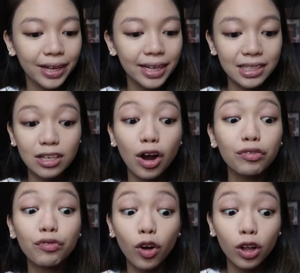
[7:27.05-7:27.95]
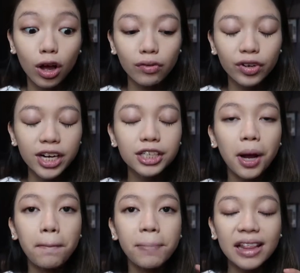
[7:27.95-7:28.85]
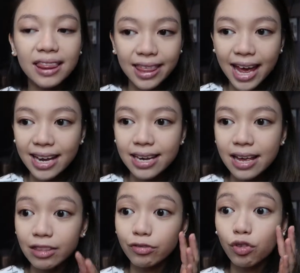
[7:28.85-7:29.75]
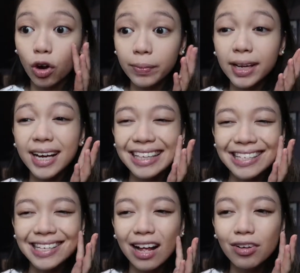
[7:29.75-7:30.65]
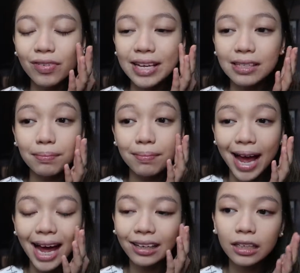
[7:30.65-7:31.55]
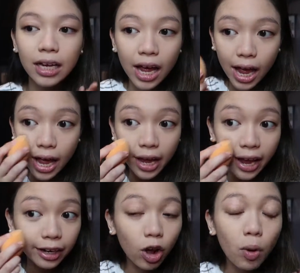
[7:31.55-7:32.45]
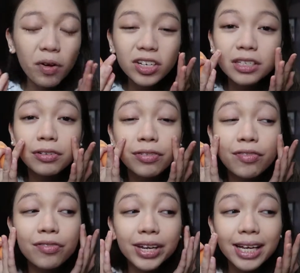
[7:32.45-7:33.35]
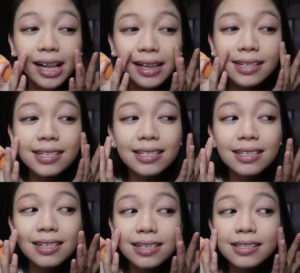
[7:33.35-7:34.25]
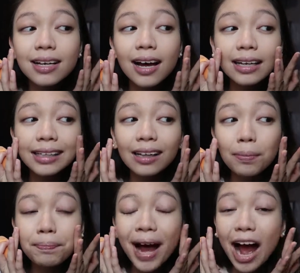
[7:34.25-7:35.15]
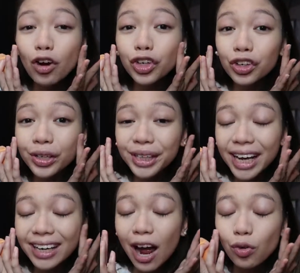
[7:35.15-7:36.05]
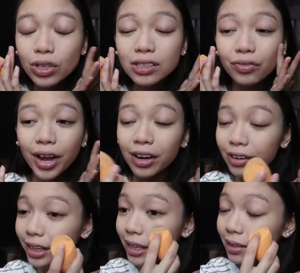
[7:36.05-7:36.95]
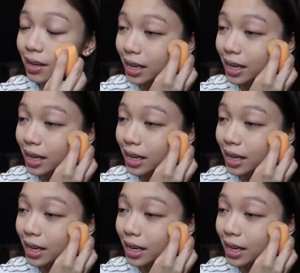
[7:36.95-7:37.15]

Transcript: it's not full coverage, but then the formula itself is matte. It almost feels a little powdery, and I was very